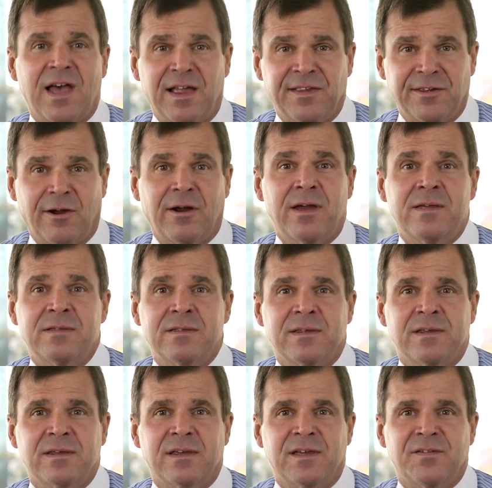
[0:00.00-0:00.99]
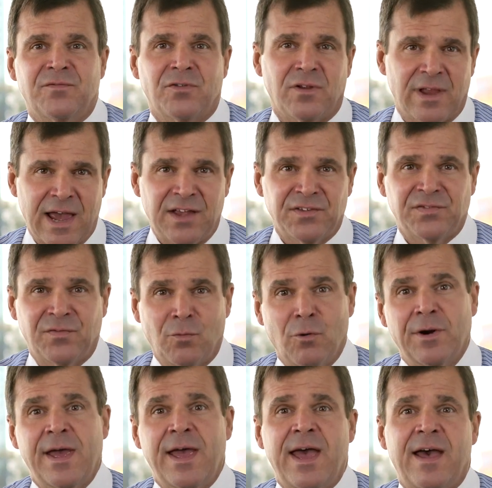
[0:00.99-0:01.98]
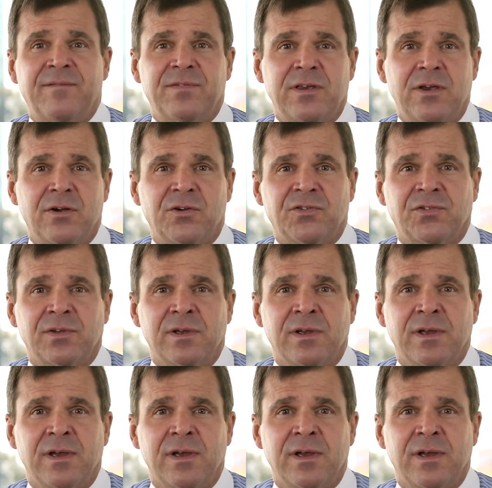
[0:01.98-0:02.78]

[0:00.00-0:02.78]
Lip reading: Caldera, and for the last 4.5 years,